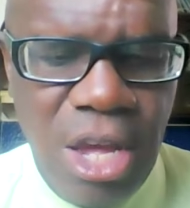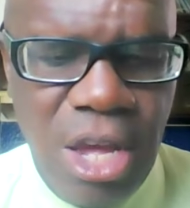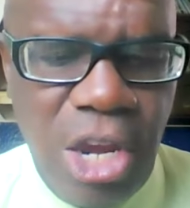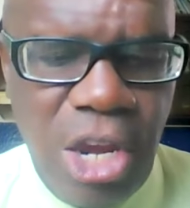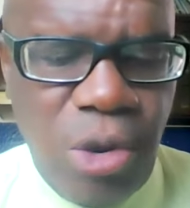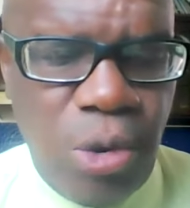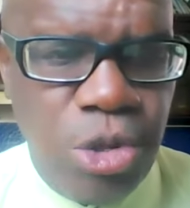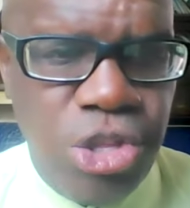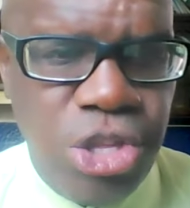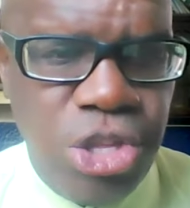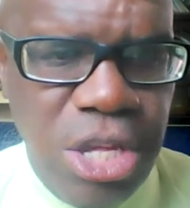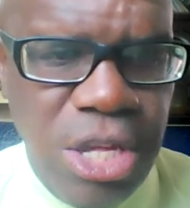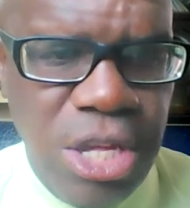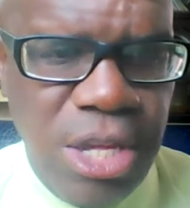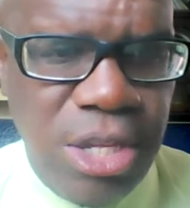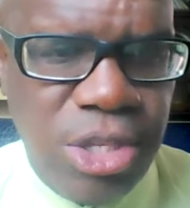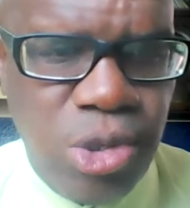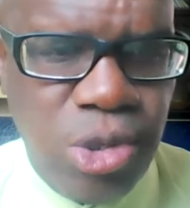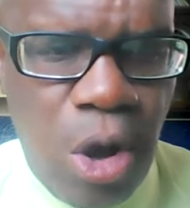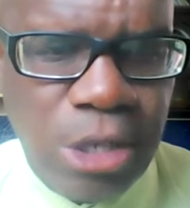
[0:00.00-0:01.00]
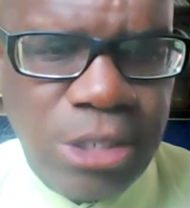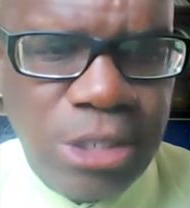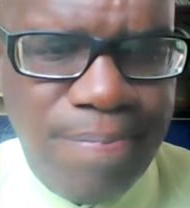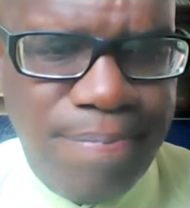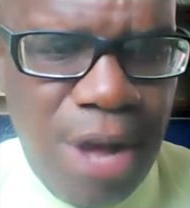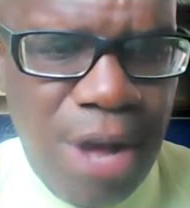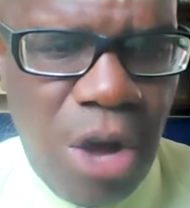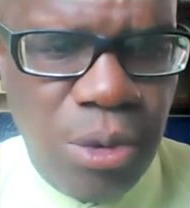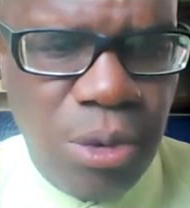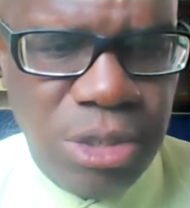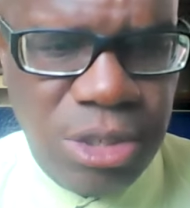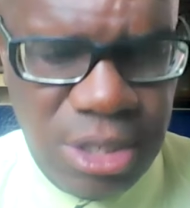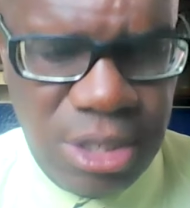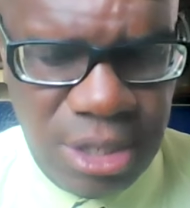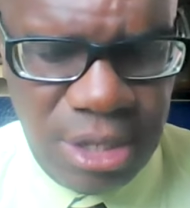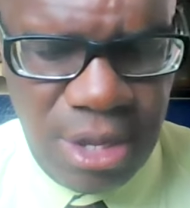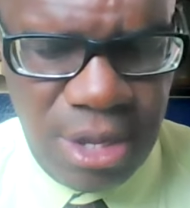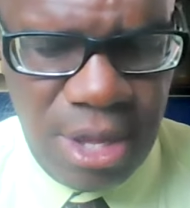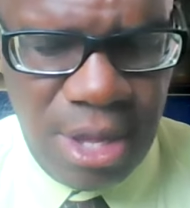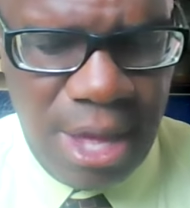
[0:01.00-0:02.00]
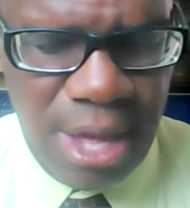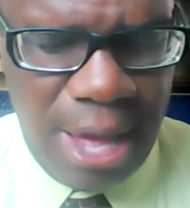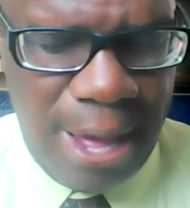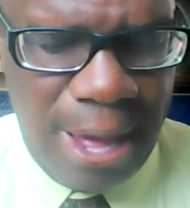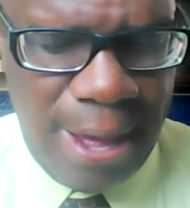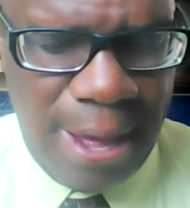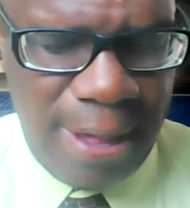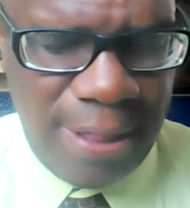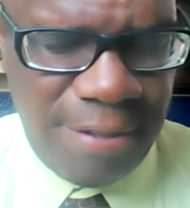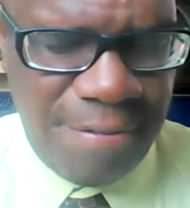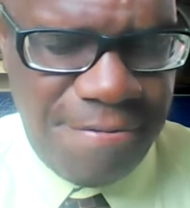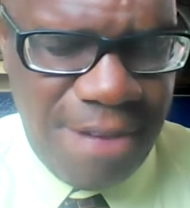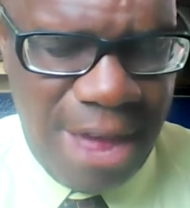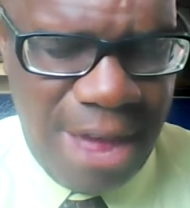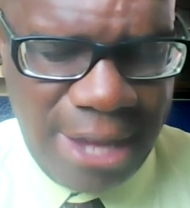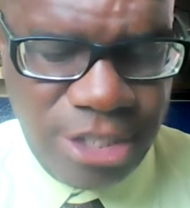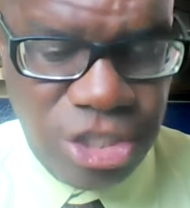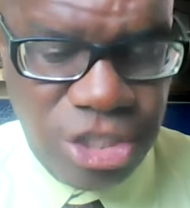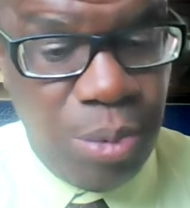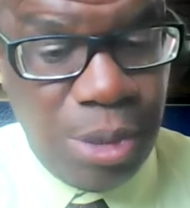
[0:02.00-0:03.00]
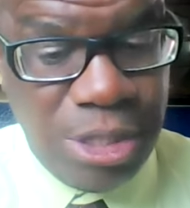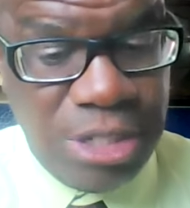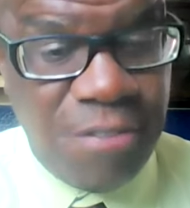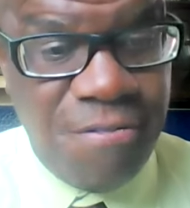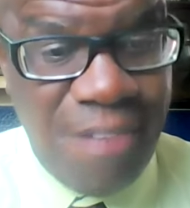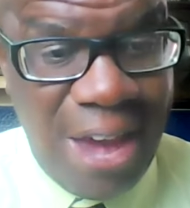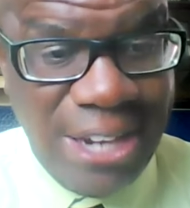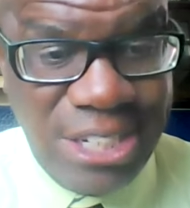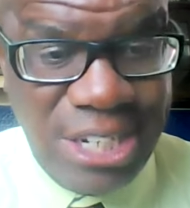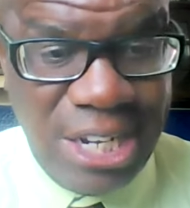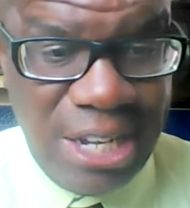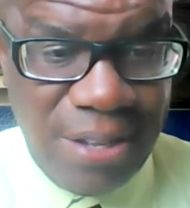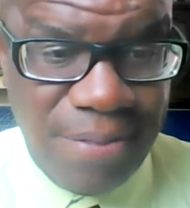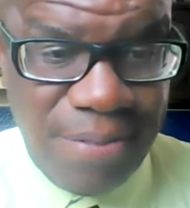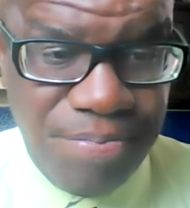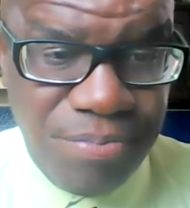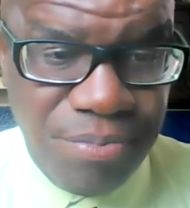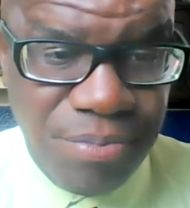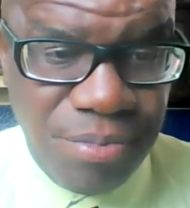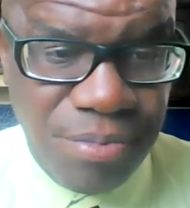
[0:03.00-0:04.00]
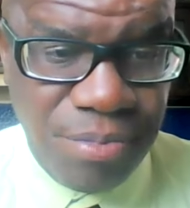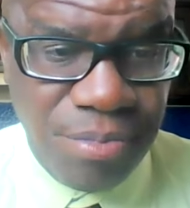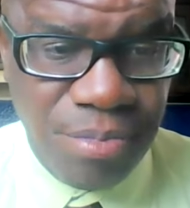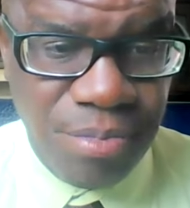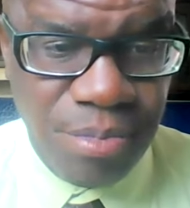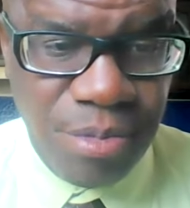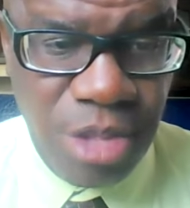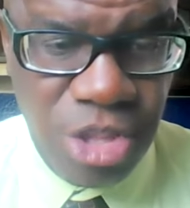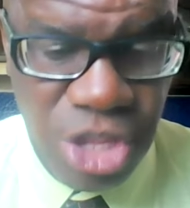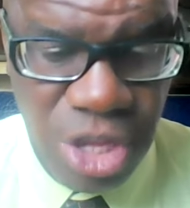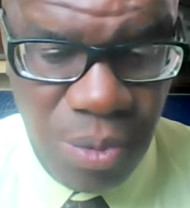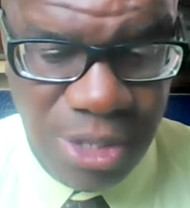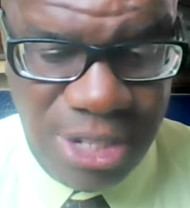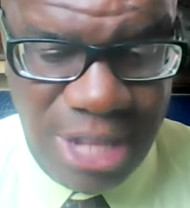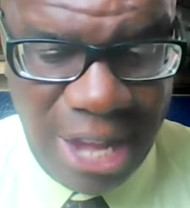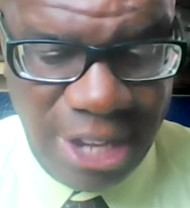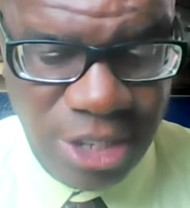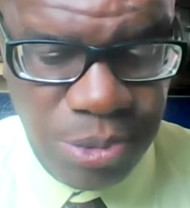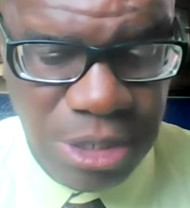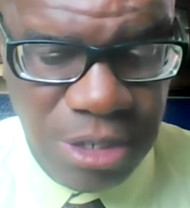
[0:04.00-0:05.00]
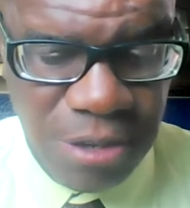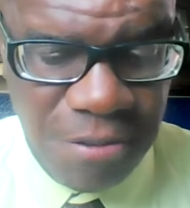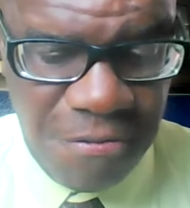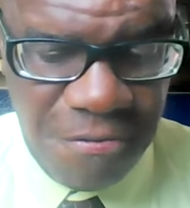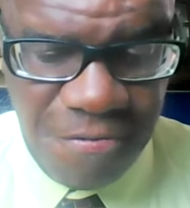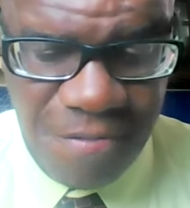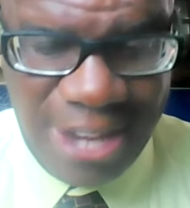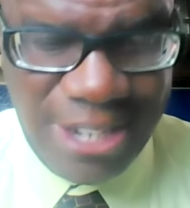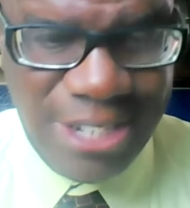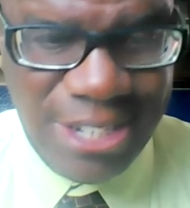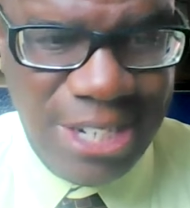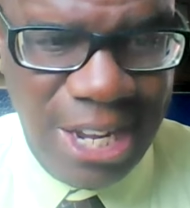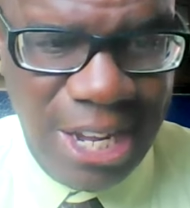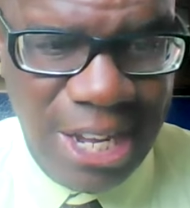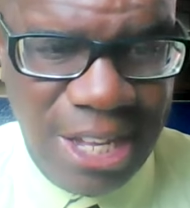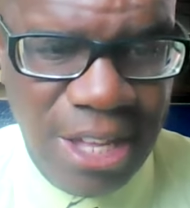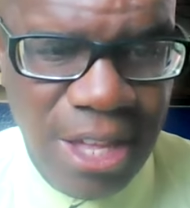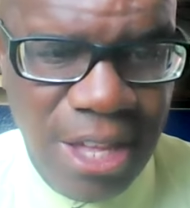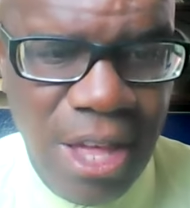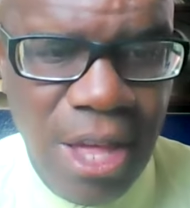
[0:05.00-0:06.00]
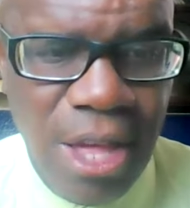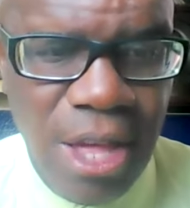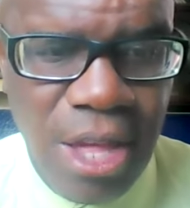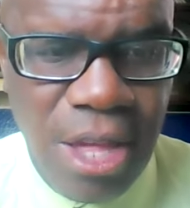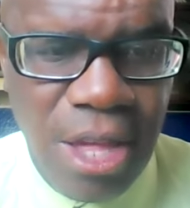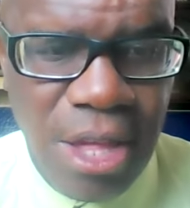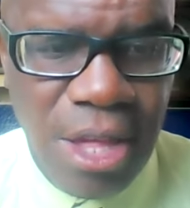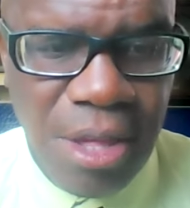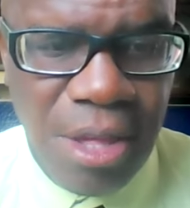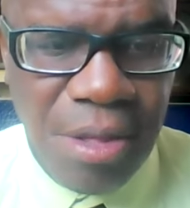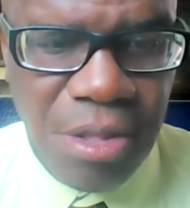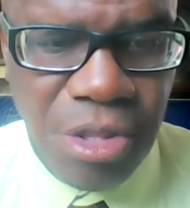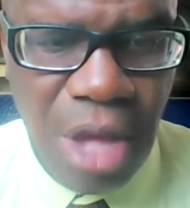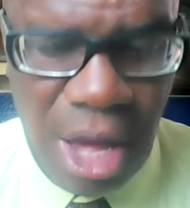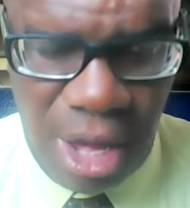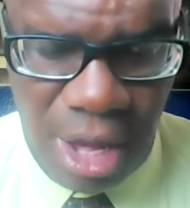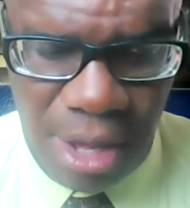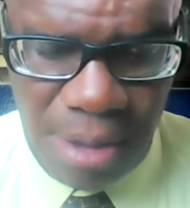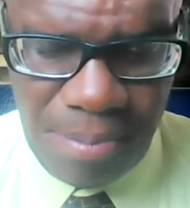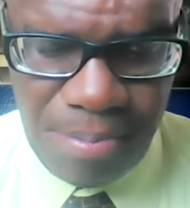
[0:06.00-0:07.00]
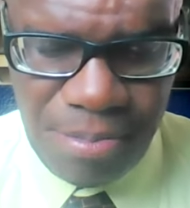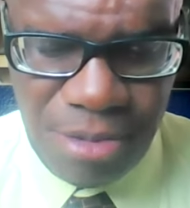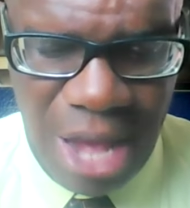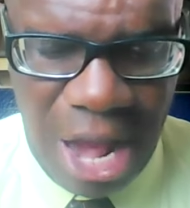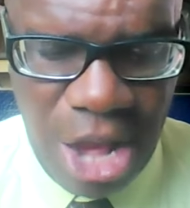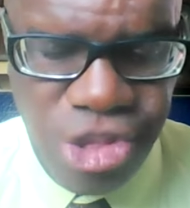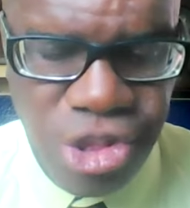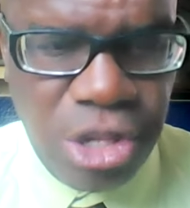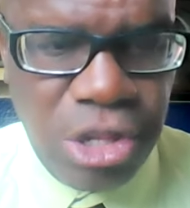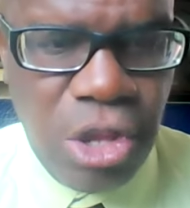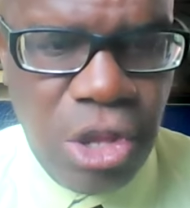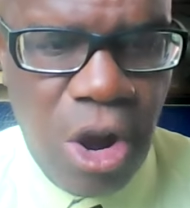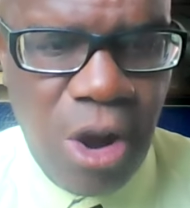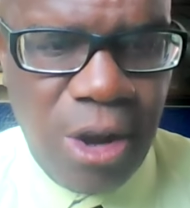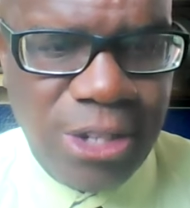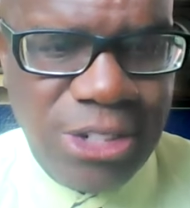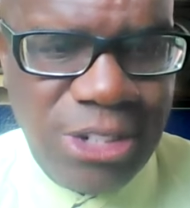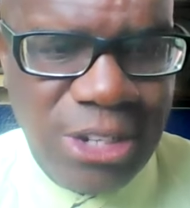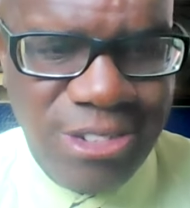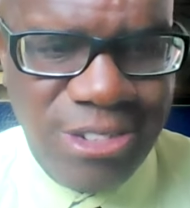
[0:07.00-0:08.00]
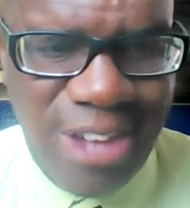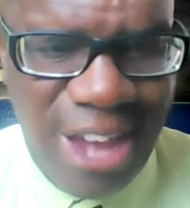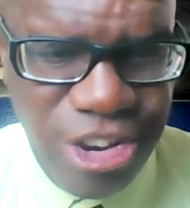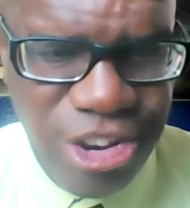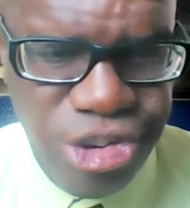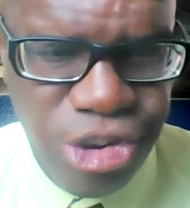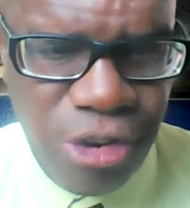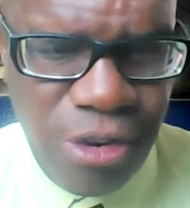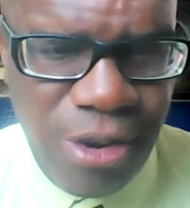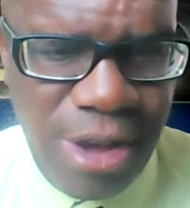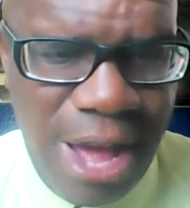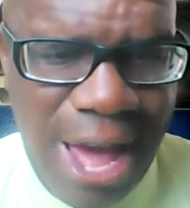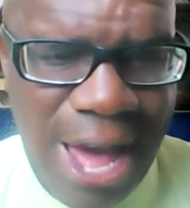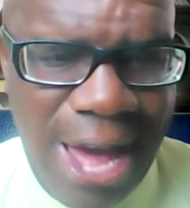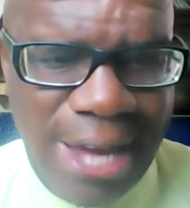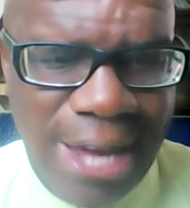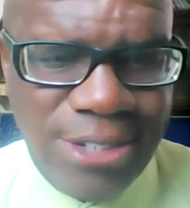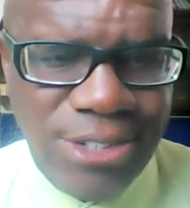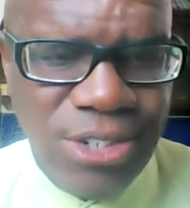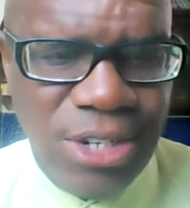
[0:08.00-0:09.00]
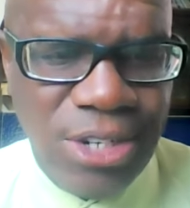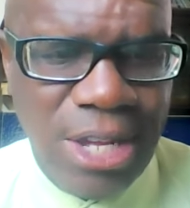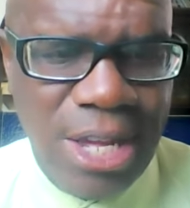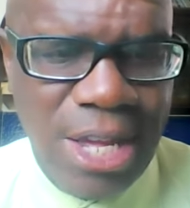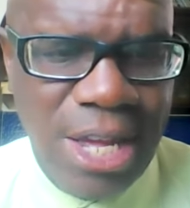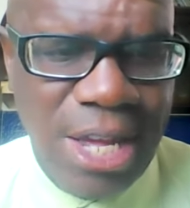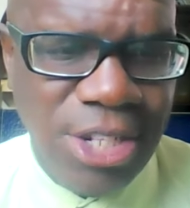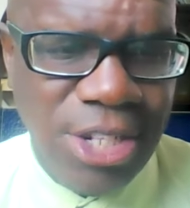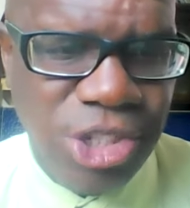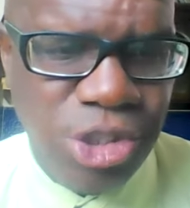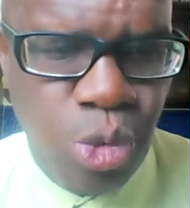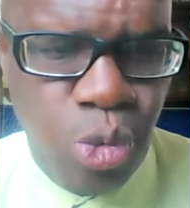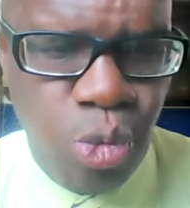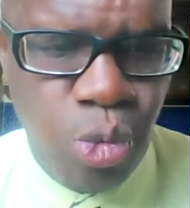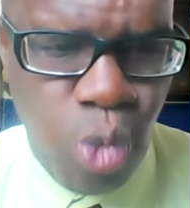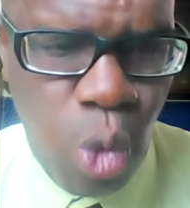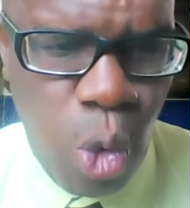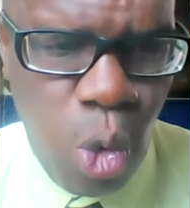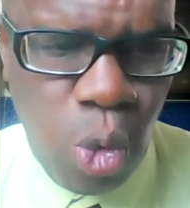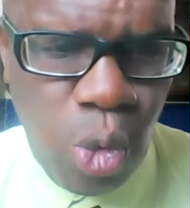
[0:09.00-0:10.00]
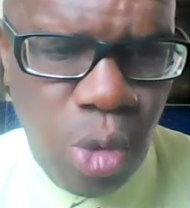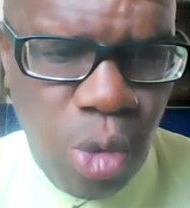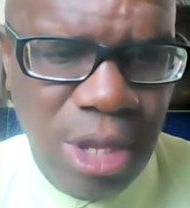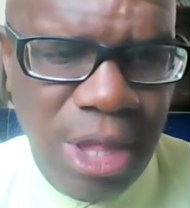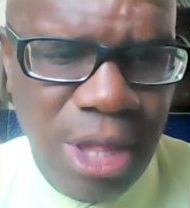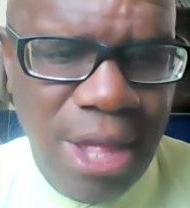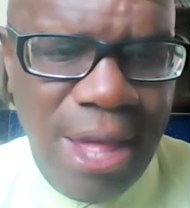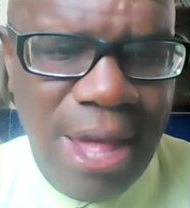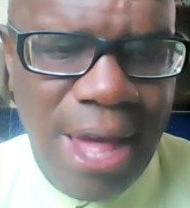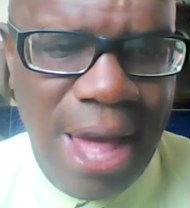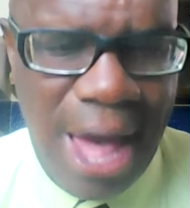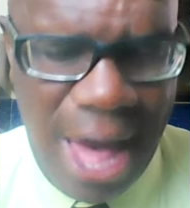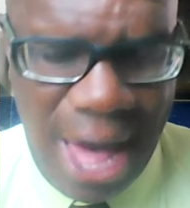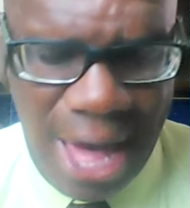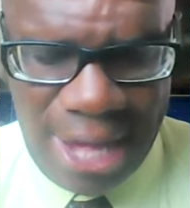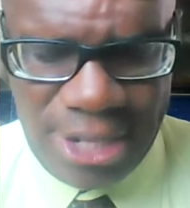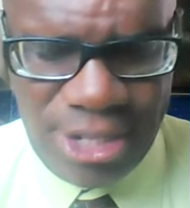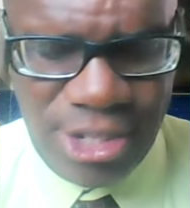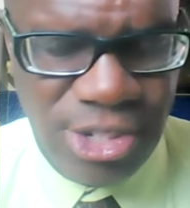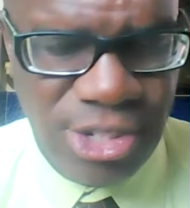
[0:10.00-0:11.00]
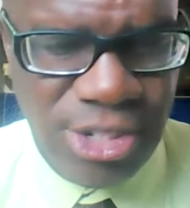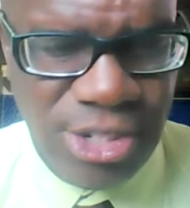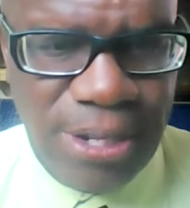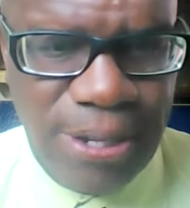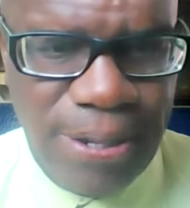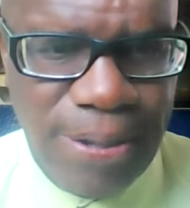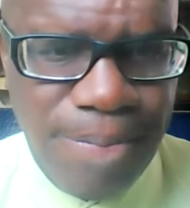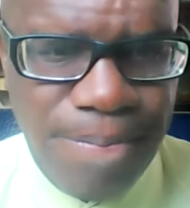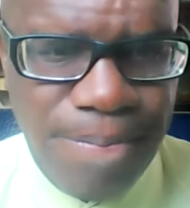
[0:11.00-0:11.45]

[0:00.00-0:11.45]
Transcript: you know, she talked about uh, the fact she was defending, she was actually defending uh, Nigel Clarke's tenure and his role as